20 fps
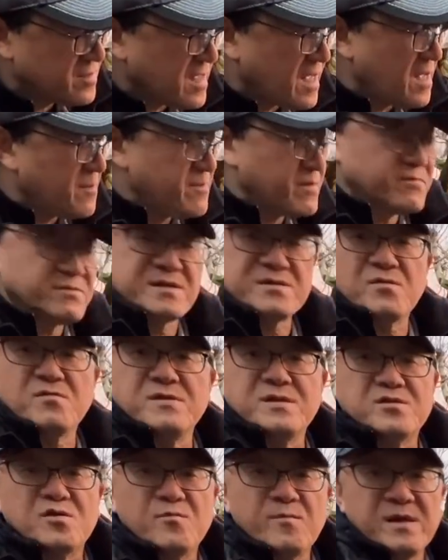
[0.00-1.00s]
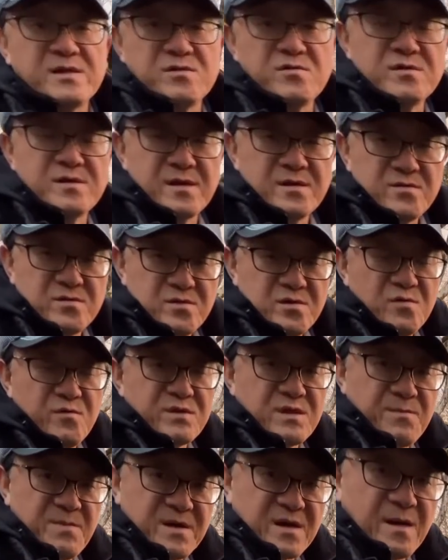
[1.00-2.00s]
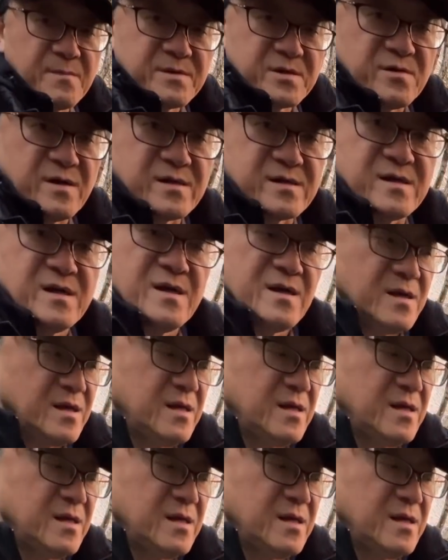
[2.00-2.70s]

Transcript: all that because there's only so much you can do with the pickup truck